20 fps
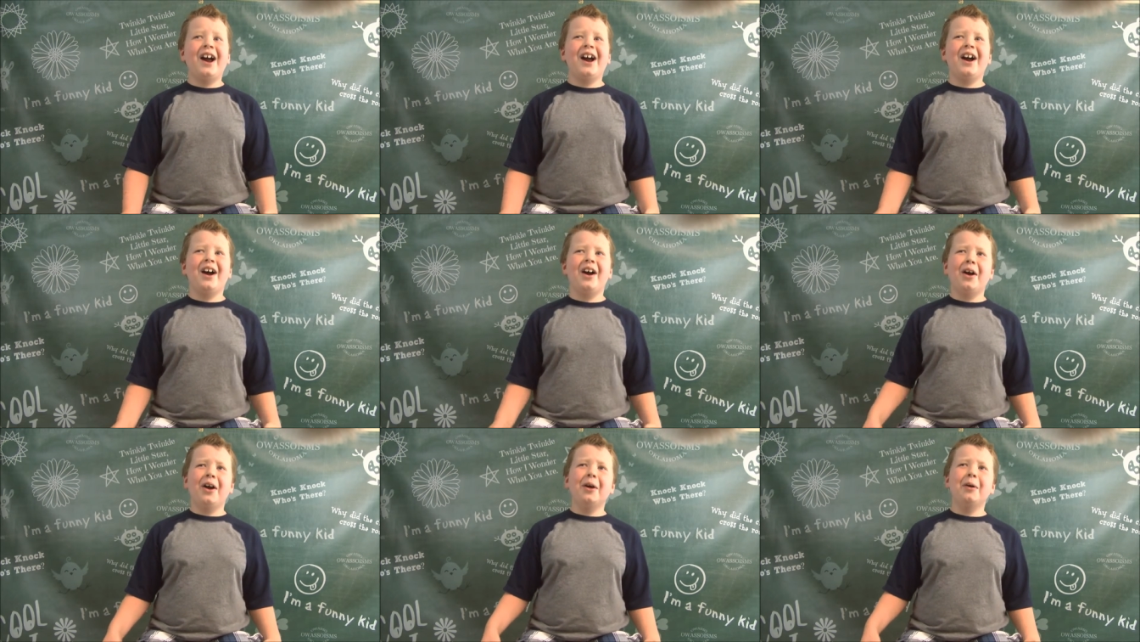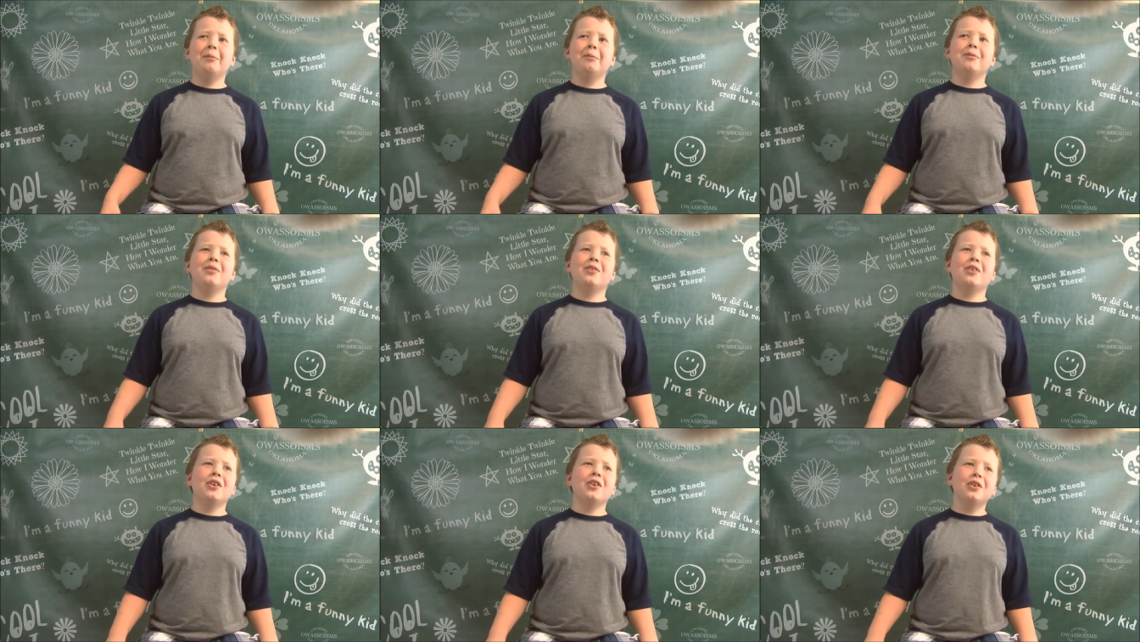
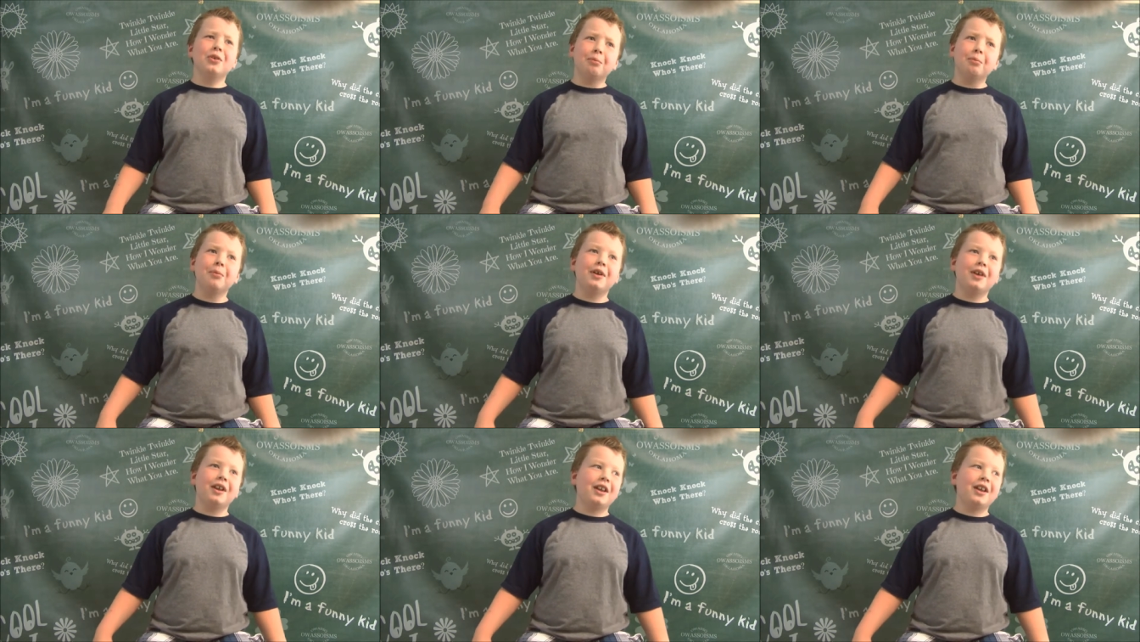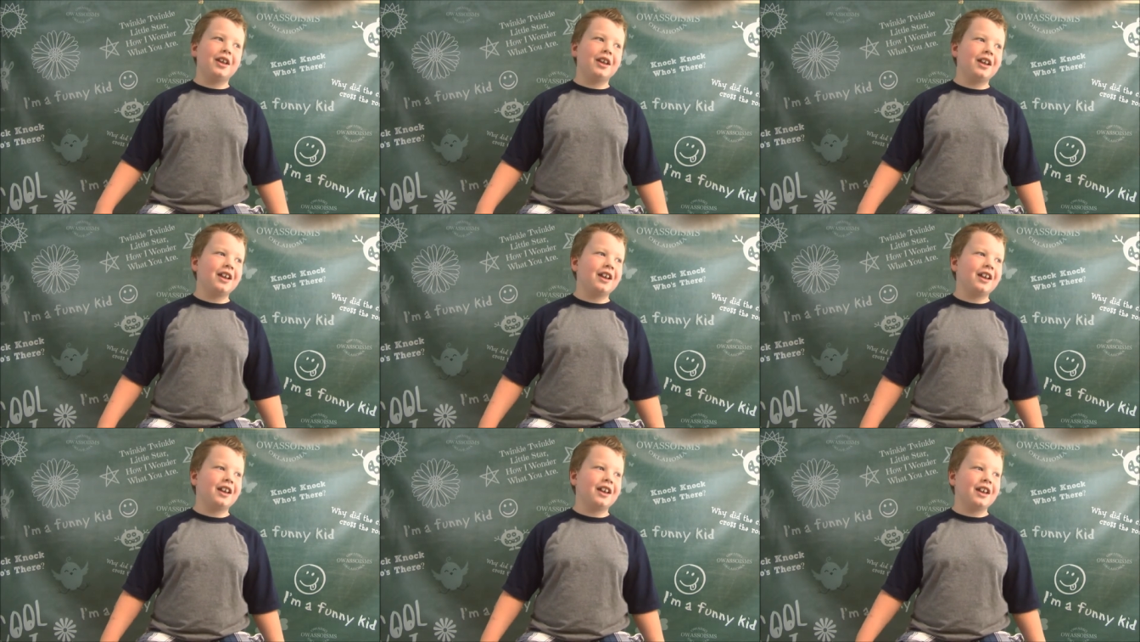Um, there's
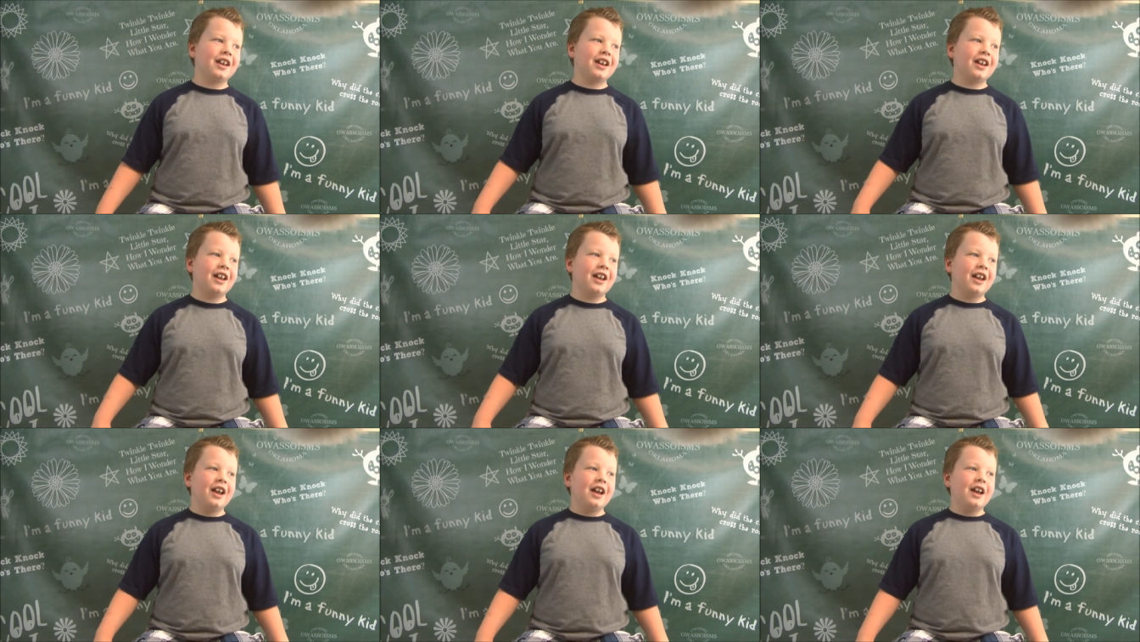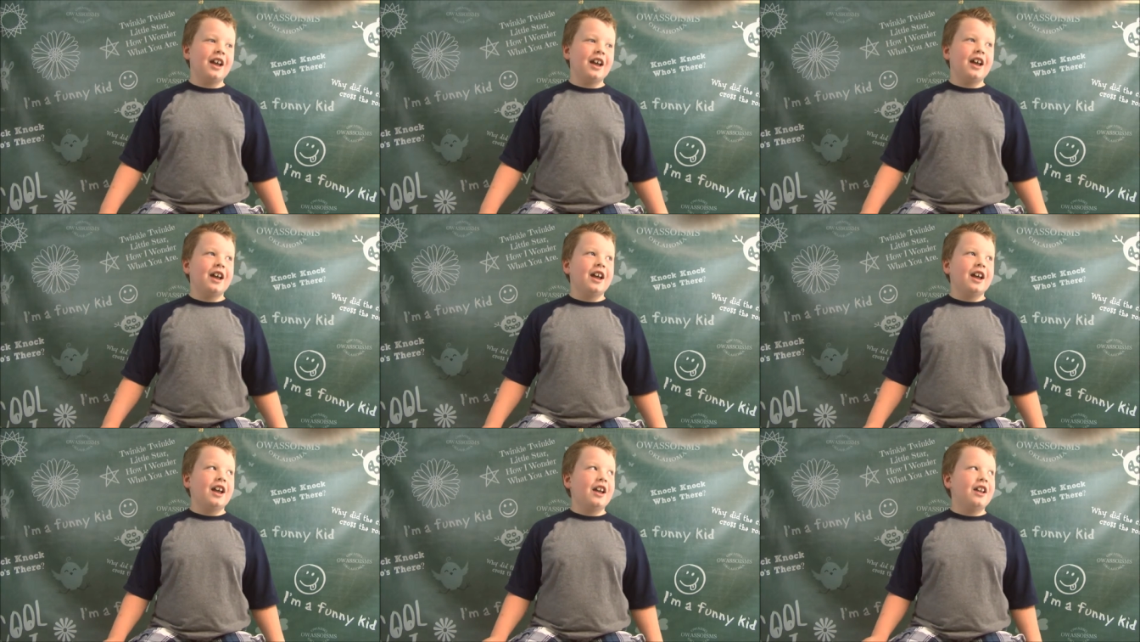many,
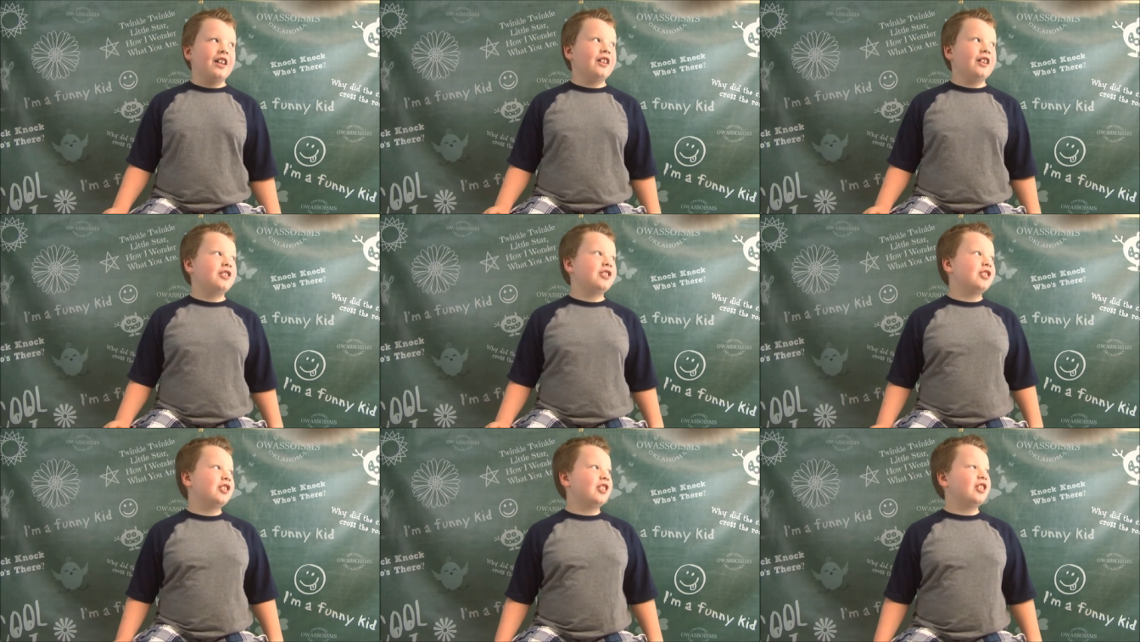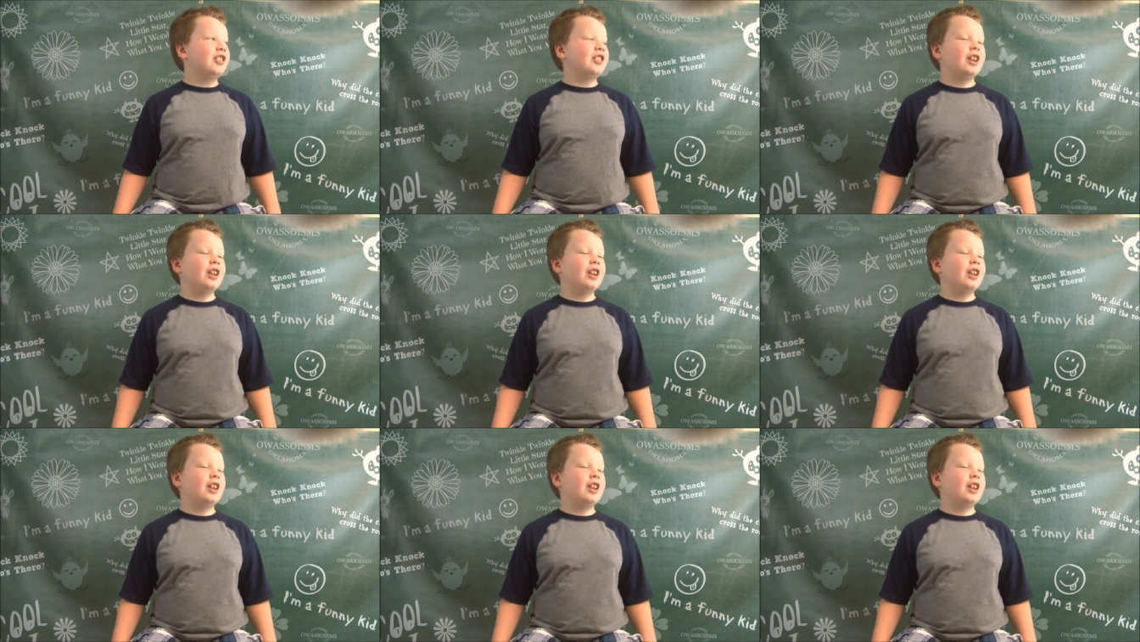let's just